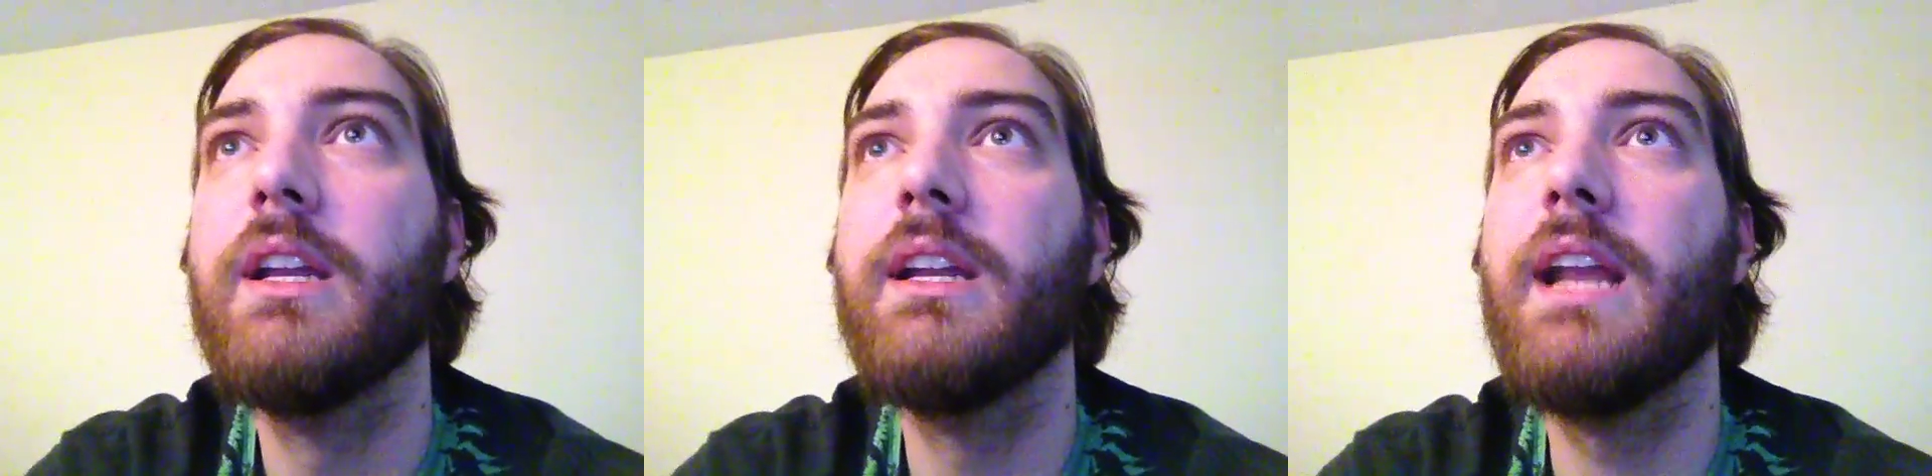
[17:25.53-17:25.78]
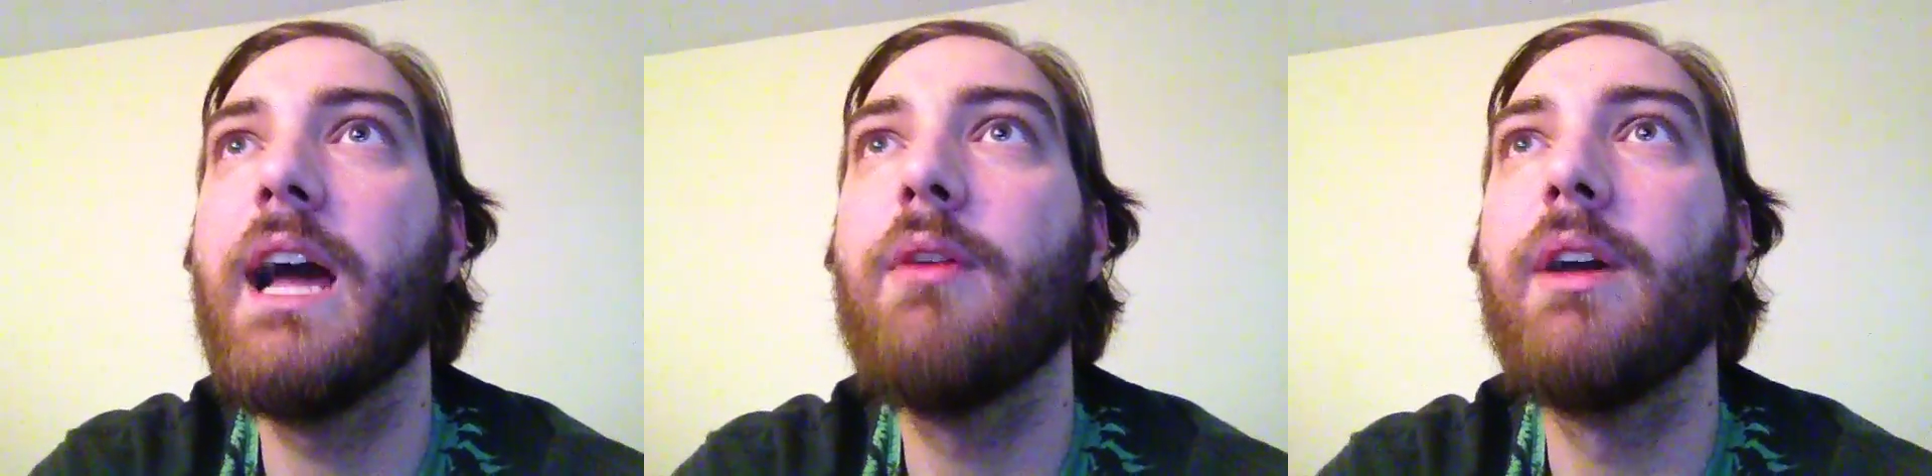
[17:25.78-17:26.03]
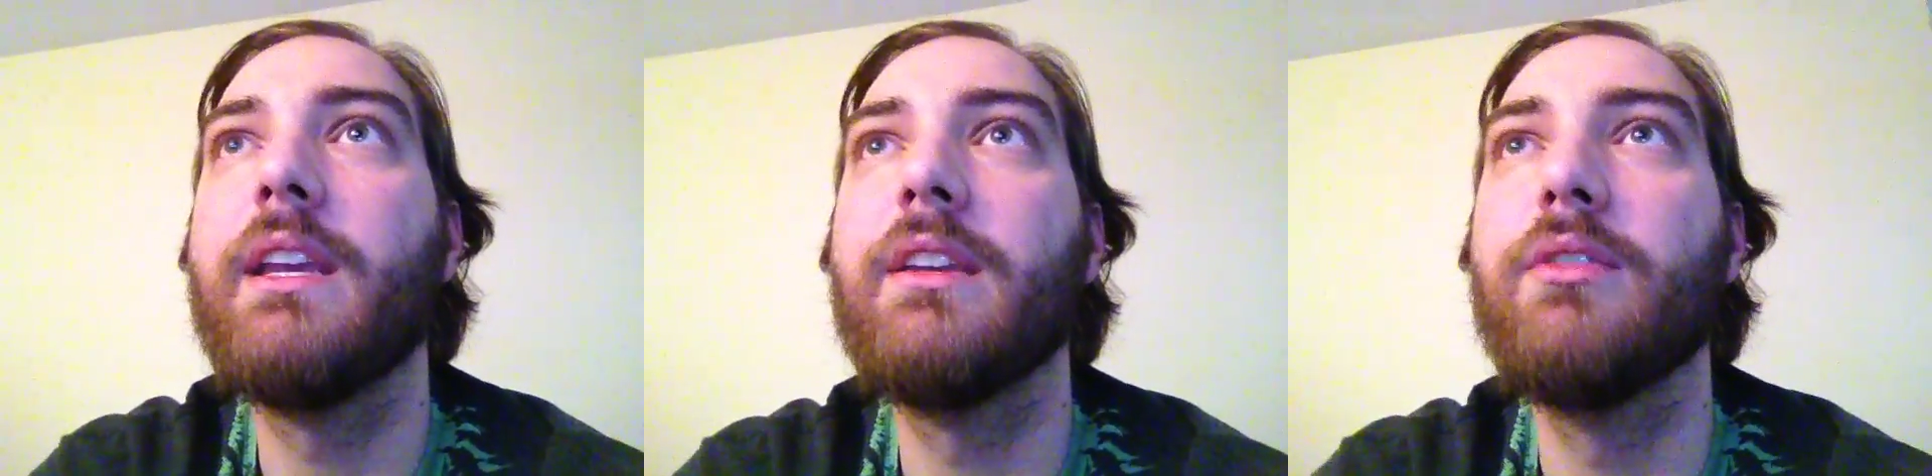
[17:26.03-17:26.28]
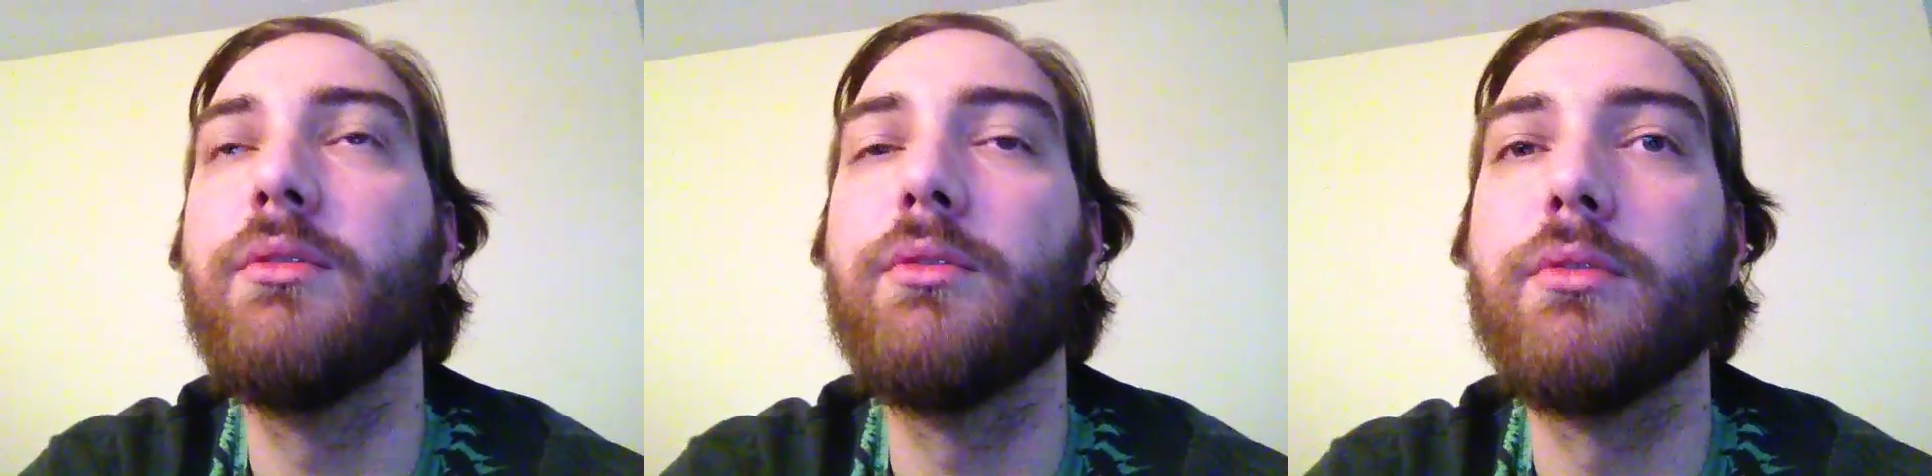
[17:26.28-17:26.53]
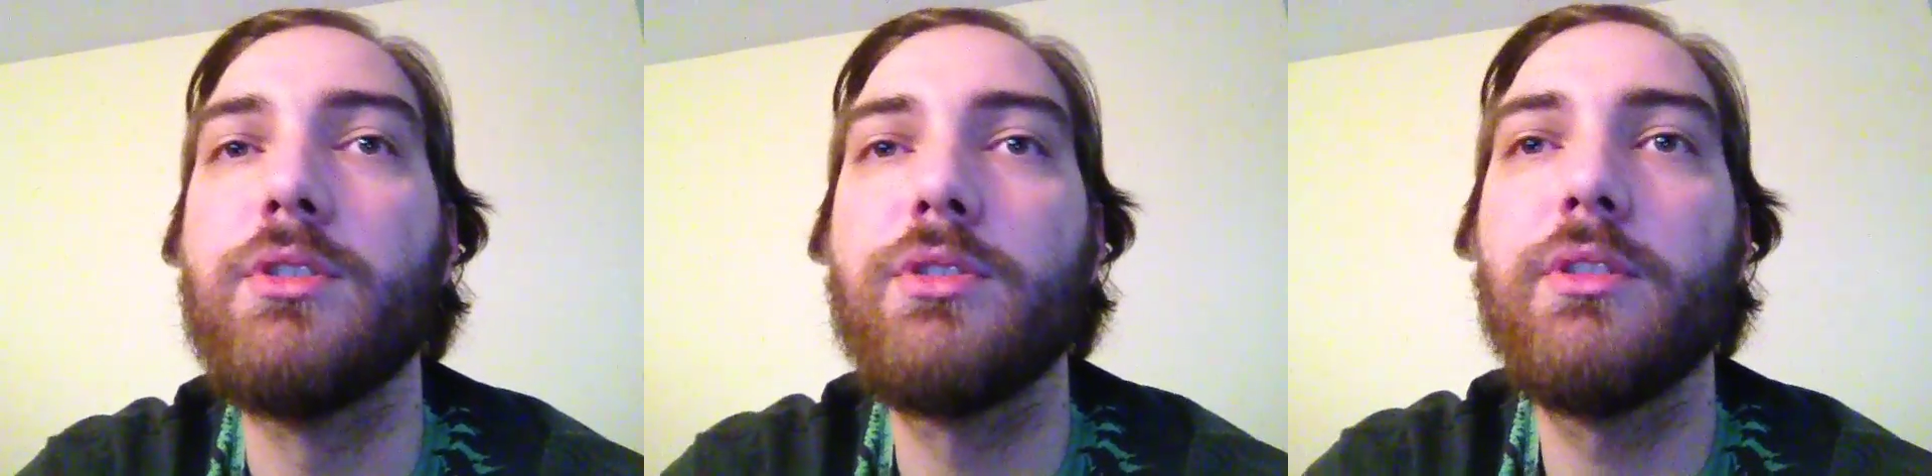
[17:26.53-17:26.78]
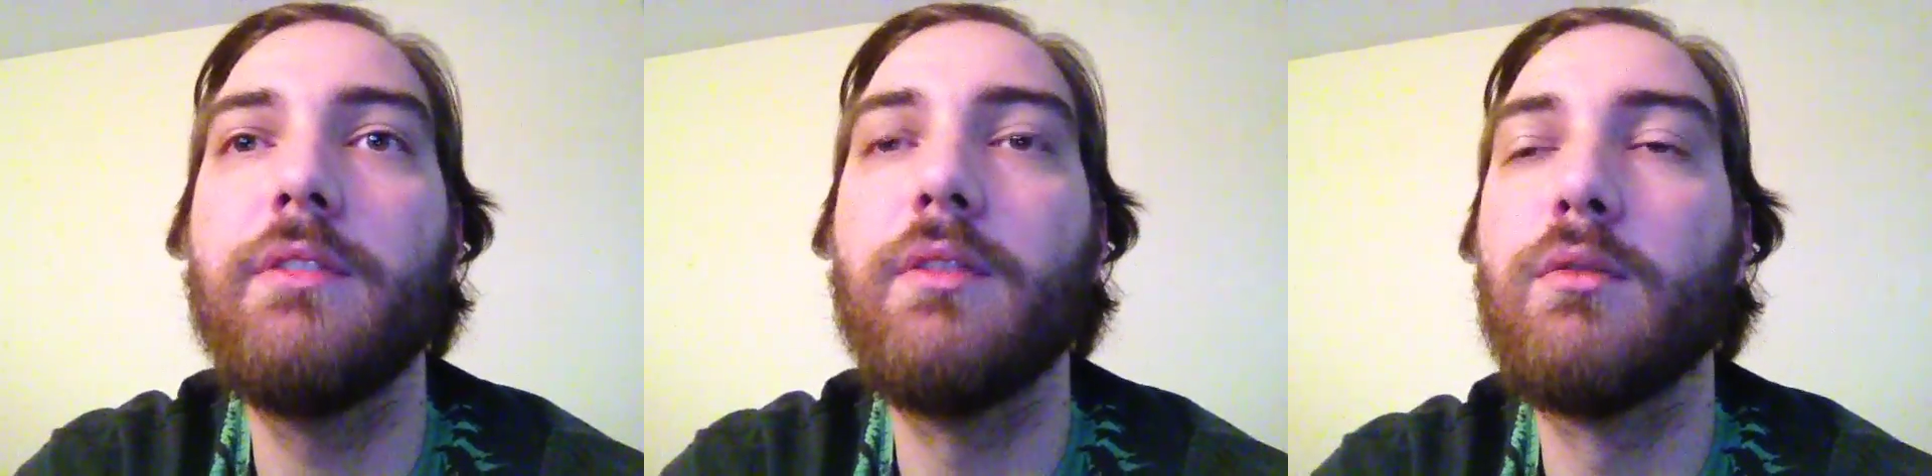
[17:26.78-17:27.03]
now I can
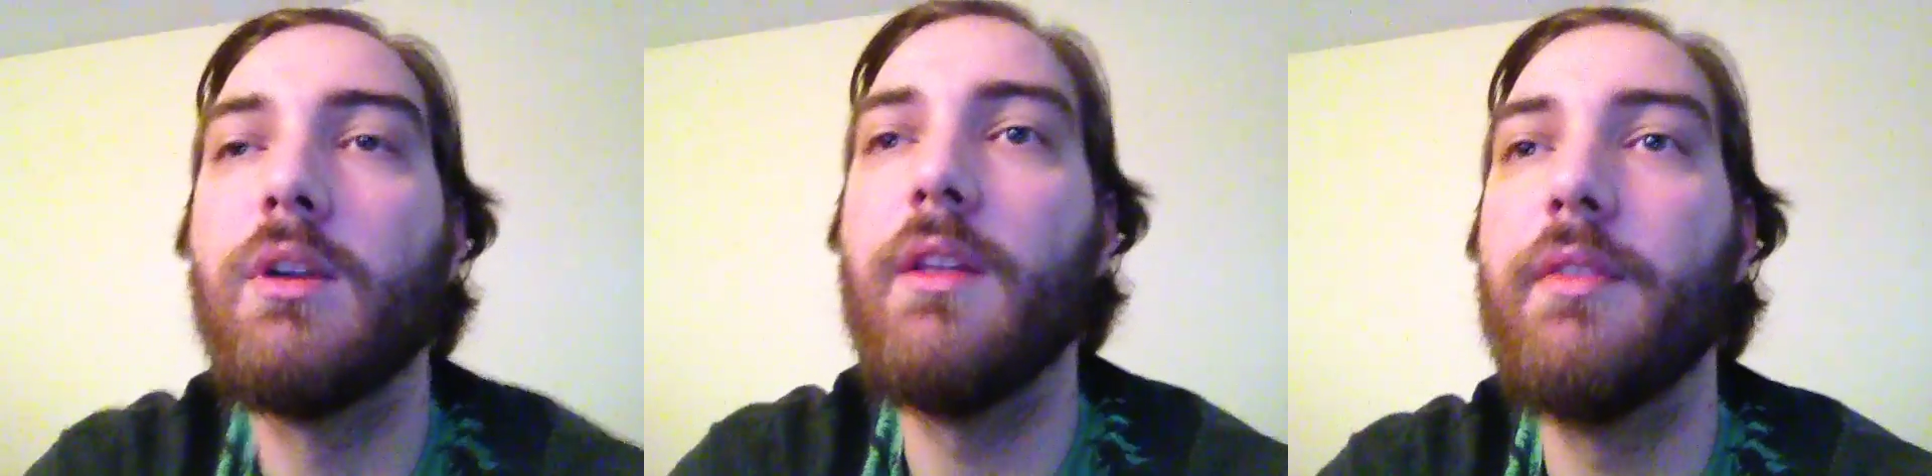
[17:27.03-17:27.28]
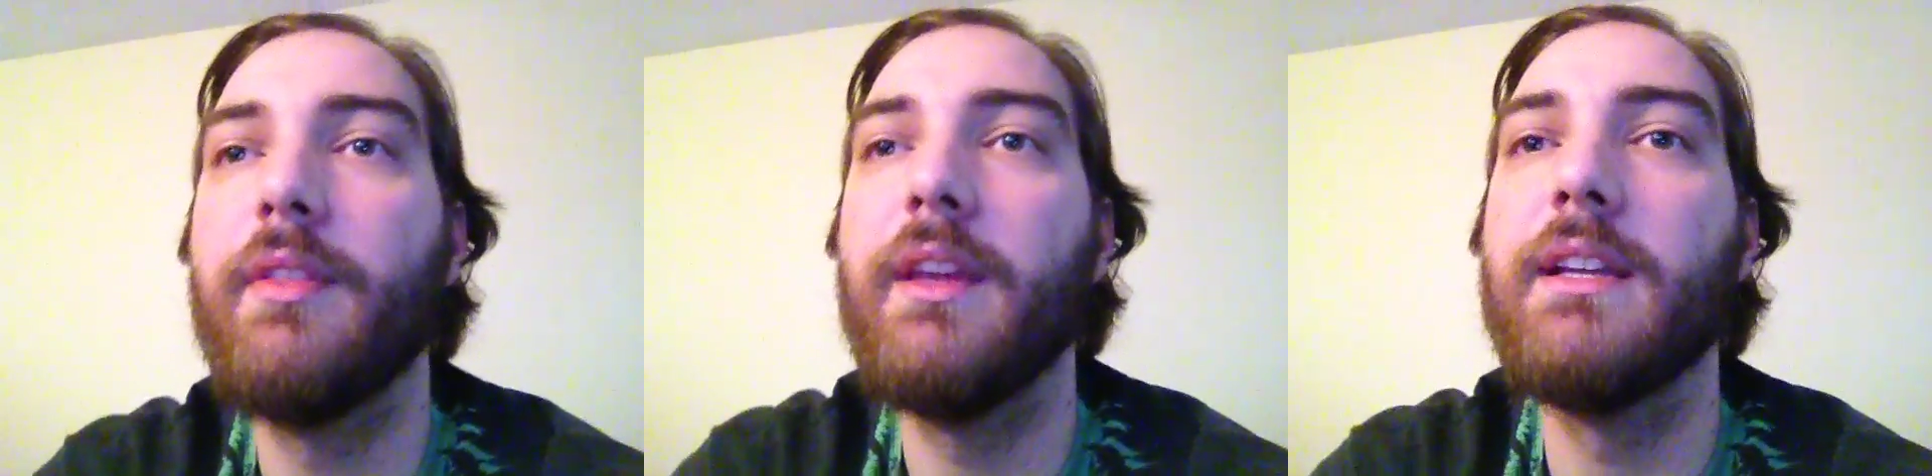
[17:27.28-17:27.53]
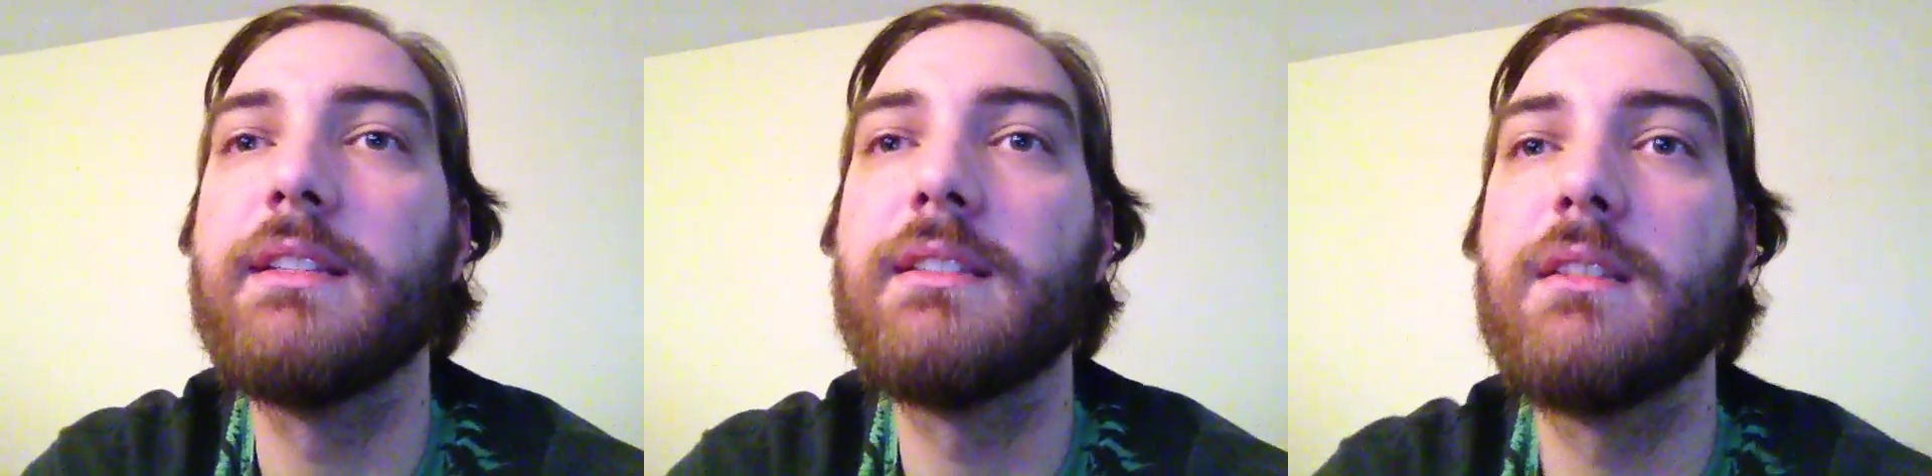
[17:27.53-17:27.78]
retrieval run this